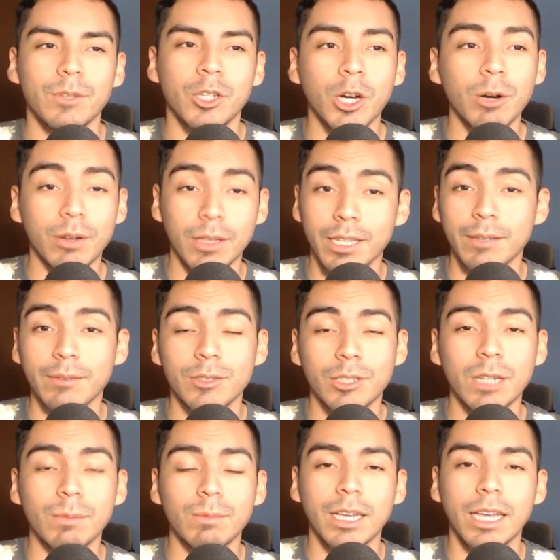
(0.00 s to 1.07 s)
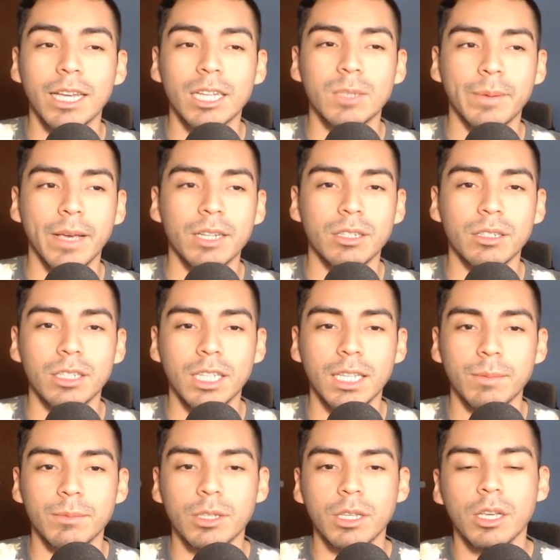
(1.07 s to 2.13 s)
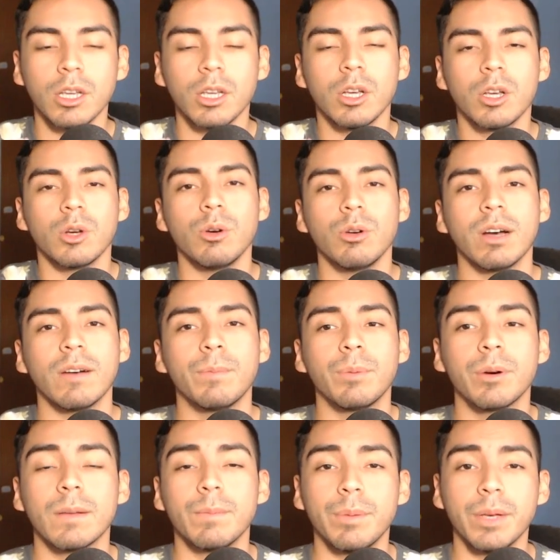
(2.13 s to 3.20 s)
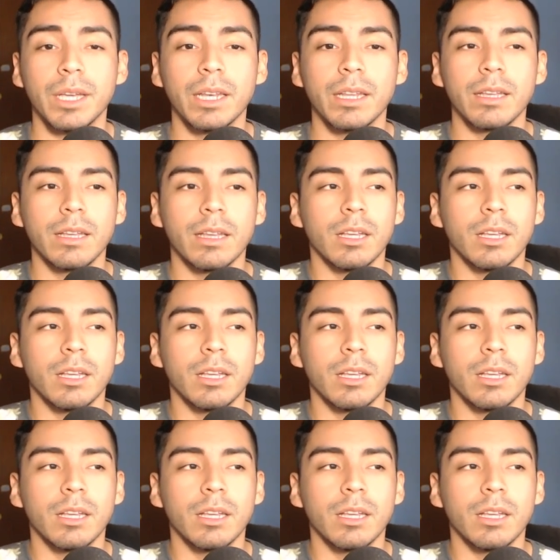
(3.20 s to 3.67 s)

currently some expansion teams who have put a bid,